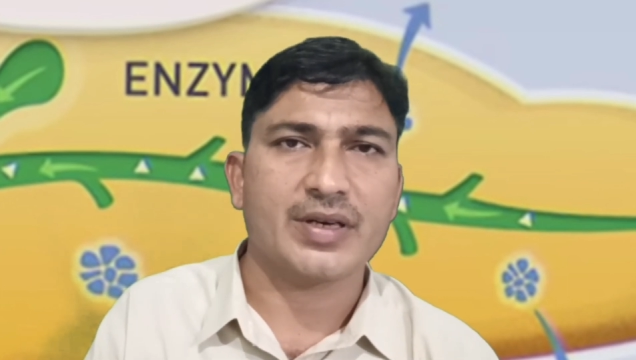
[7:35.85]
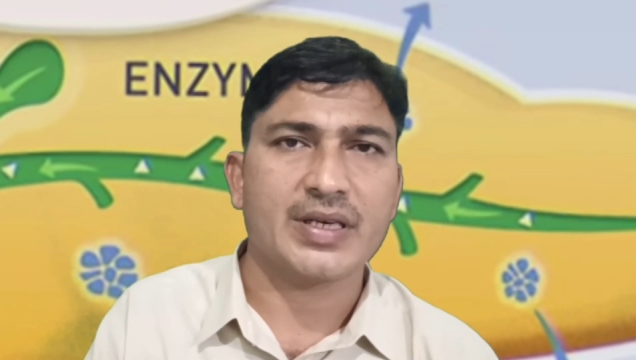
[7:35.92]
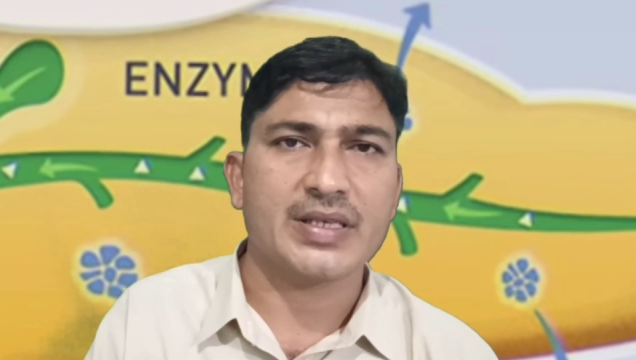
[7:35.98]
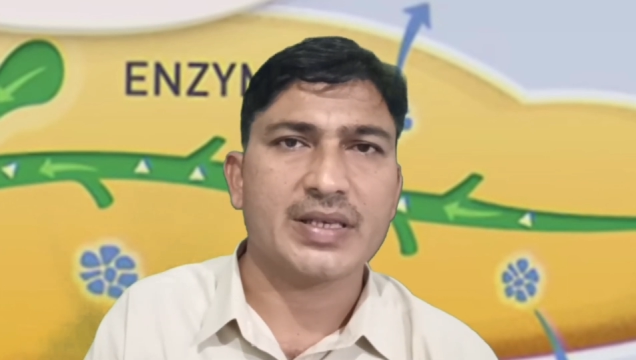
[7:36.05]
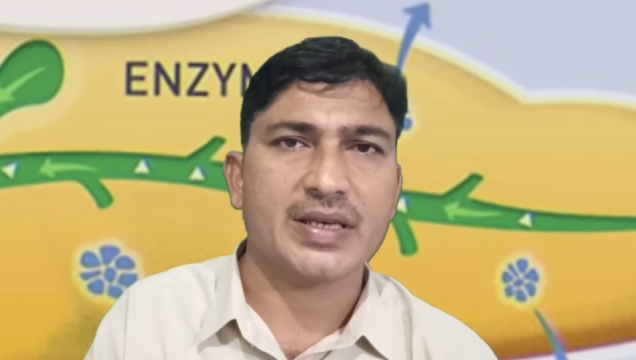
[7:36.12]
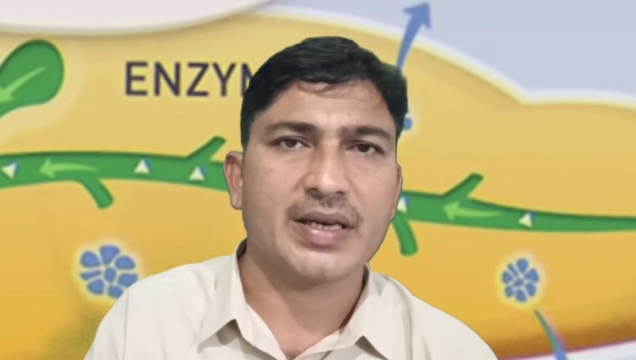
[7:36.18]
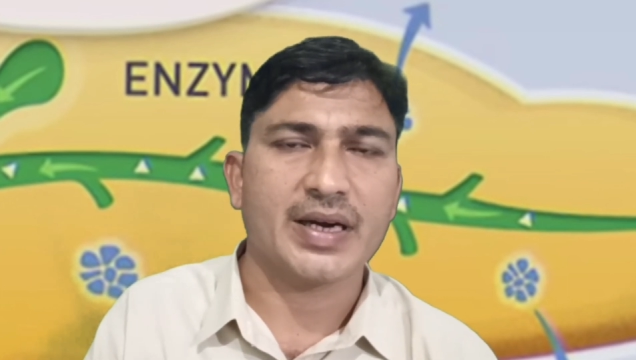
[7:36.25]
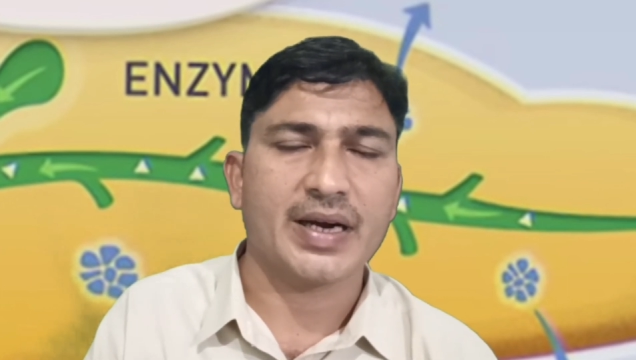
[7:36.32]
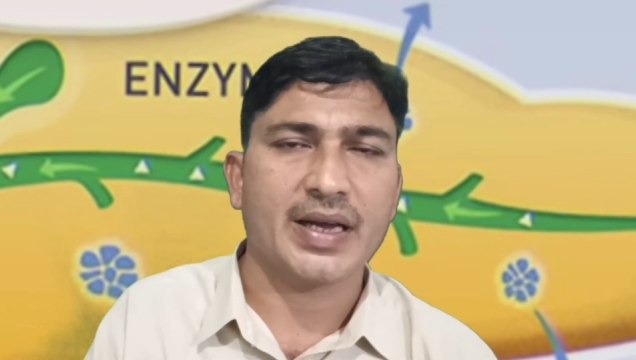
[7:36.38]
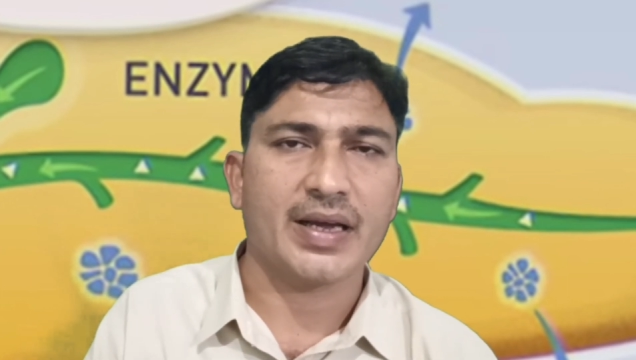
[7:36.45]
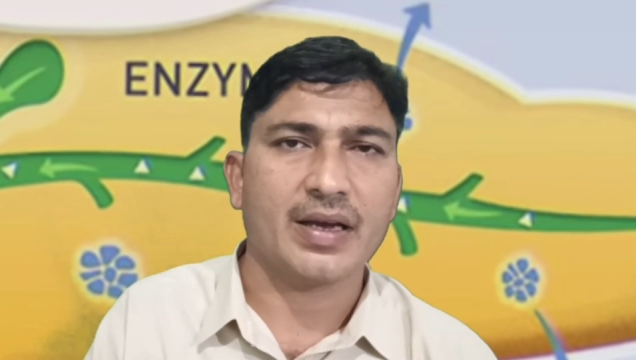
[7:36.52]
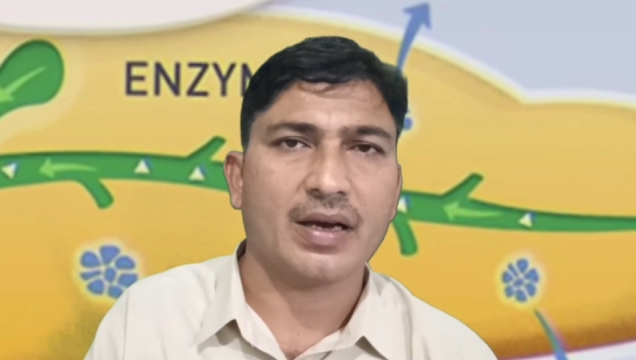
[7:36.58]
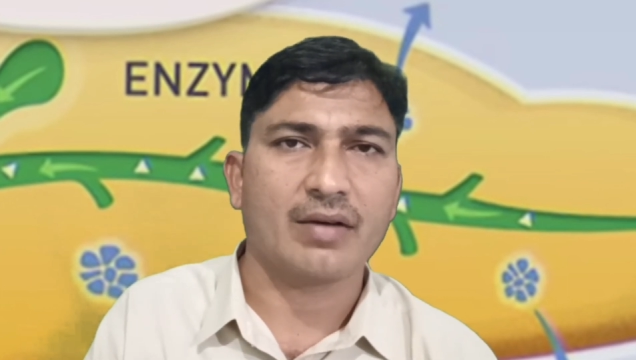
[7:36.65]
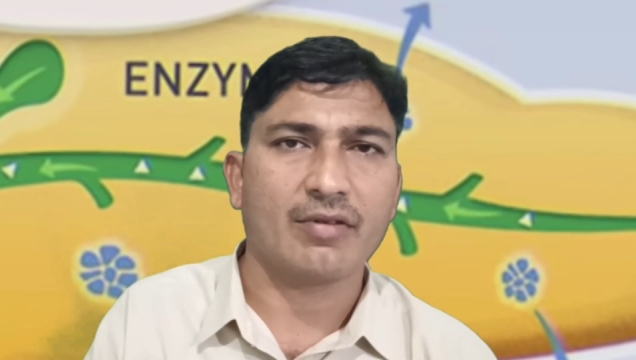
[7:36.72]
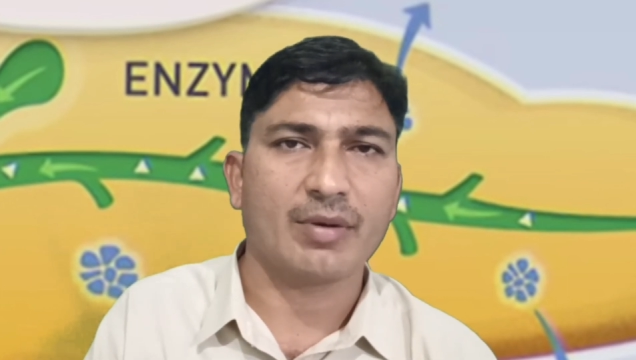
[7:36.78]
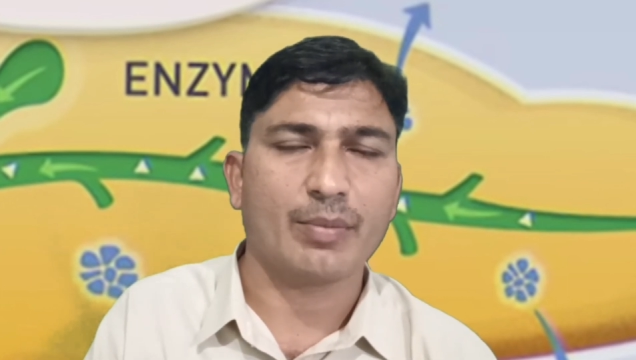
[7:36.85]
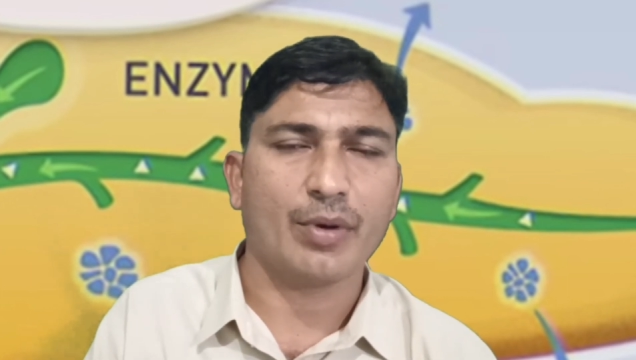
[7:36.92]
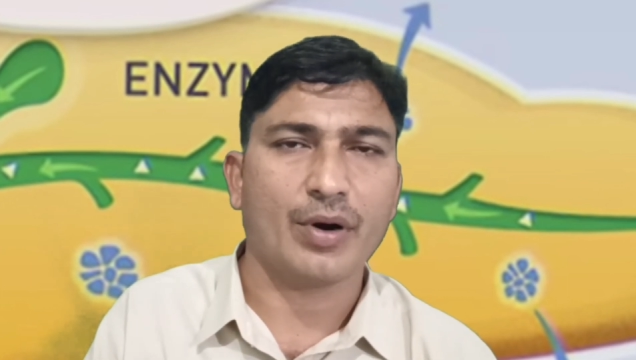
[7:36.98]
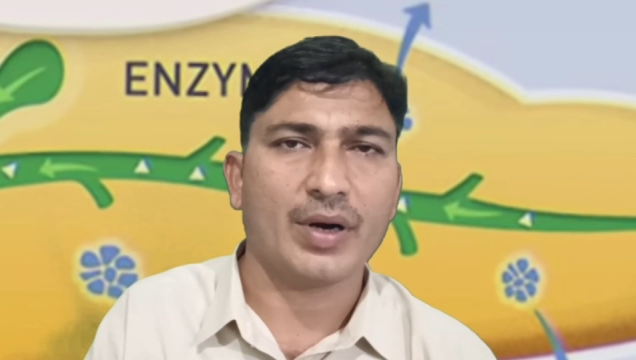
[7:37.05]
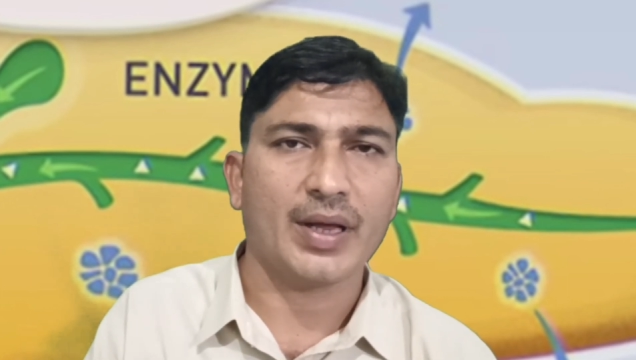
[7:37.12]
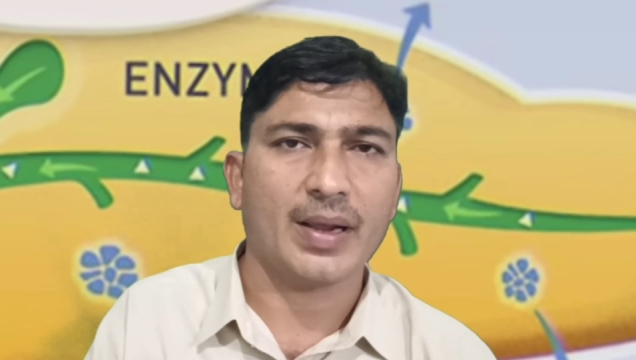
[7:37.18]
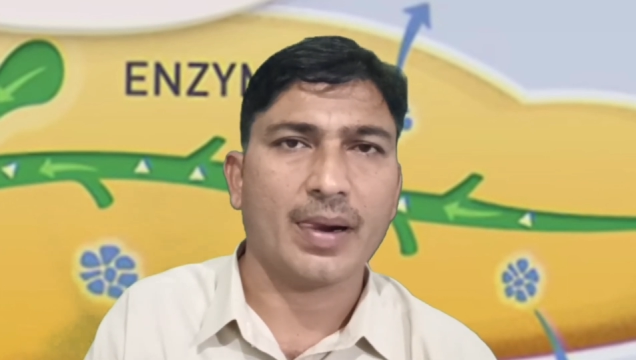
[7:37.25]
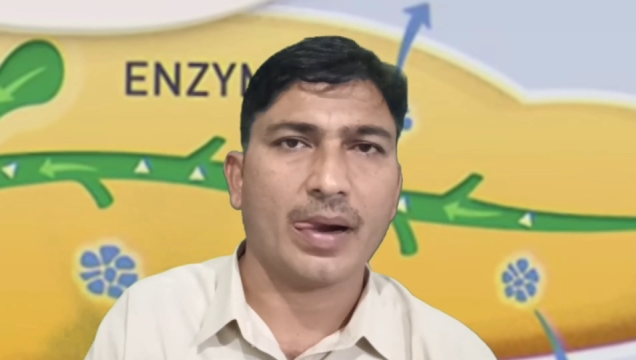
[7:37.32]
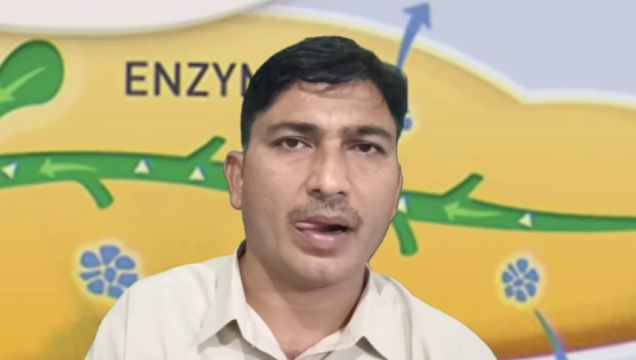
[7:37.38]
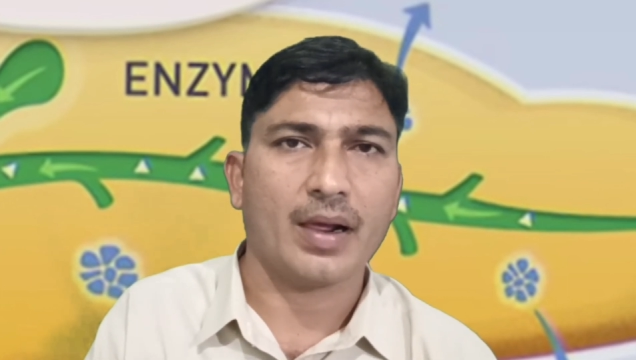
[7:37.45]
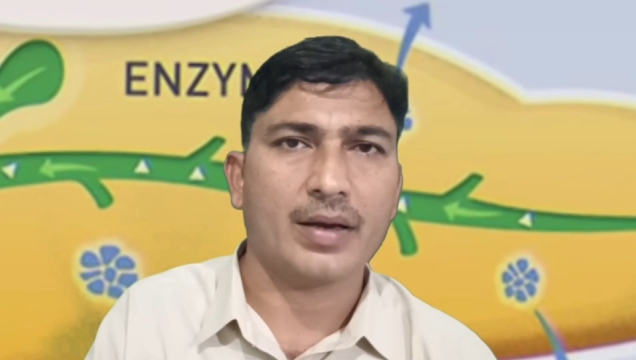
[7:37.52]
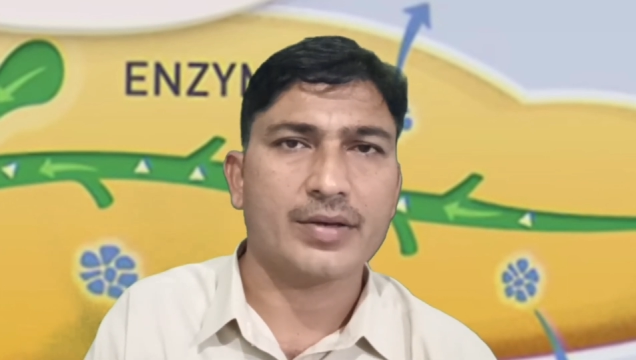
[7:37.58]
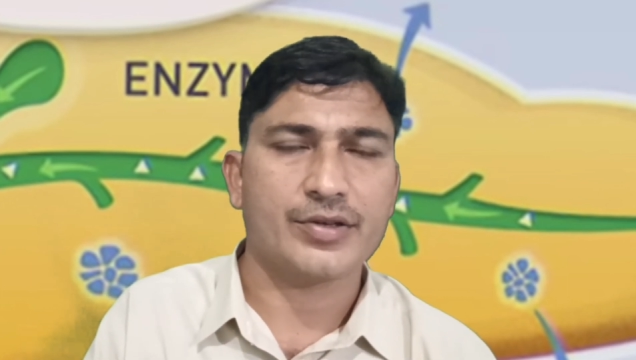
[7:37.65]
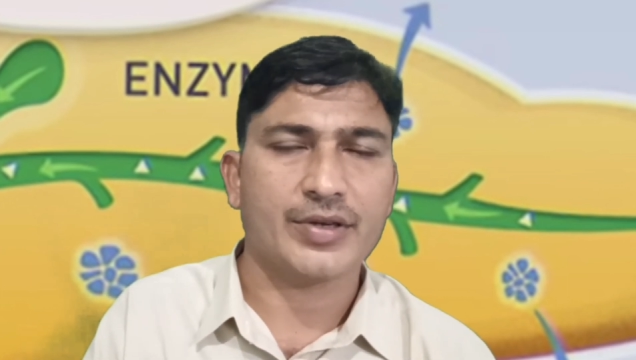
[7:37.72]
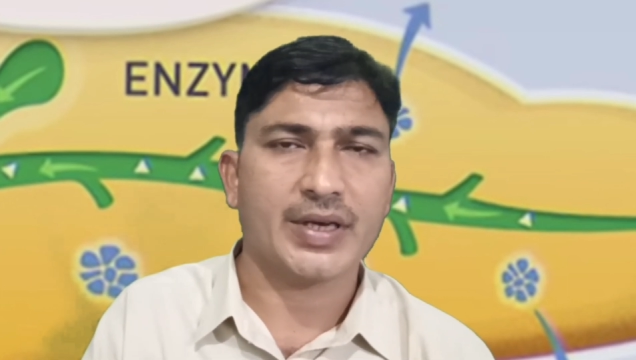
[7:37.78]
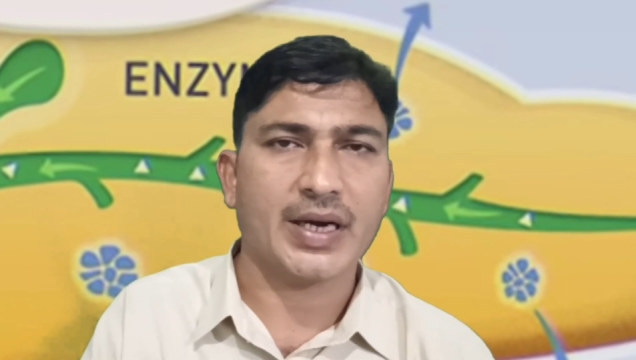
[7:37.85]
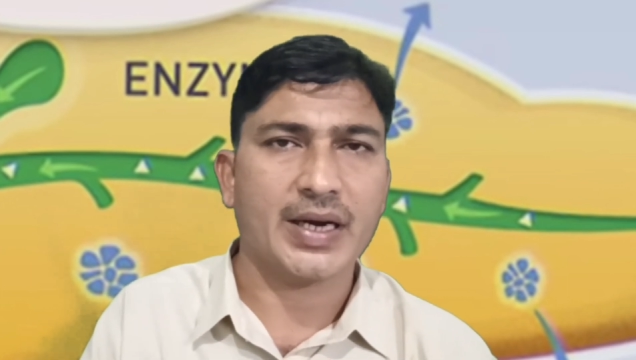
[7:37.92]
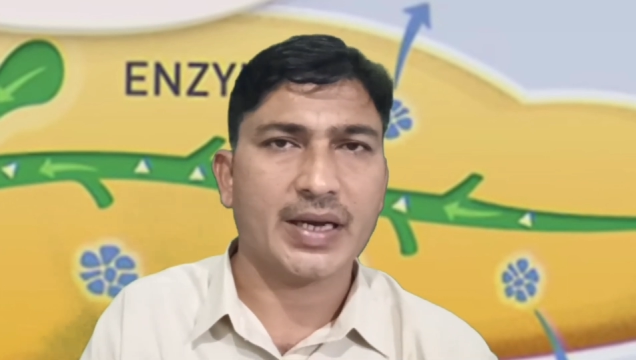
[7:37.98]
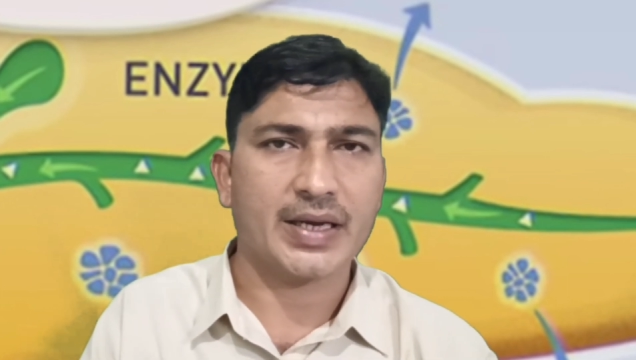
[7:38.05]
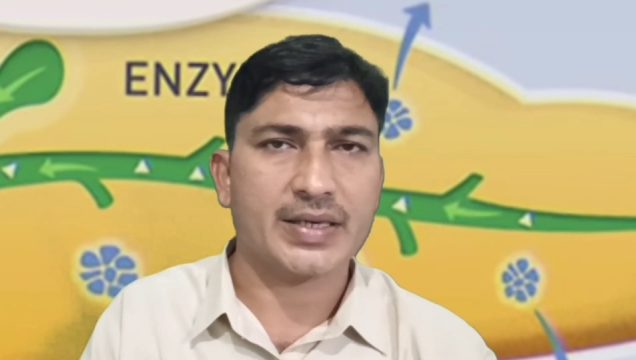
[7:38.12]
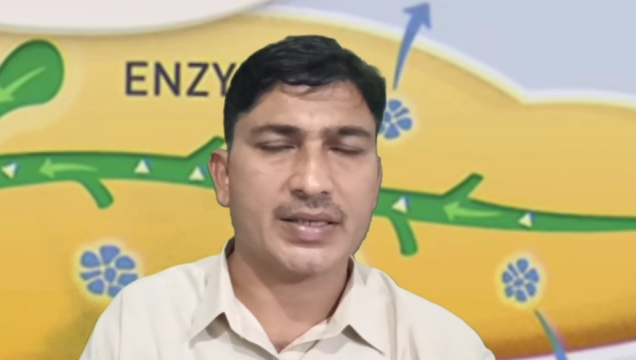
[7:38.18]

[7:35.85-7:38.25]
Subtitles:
is not naturally secreting our body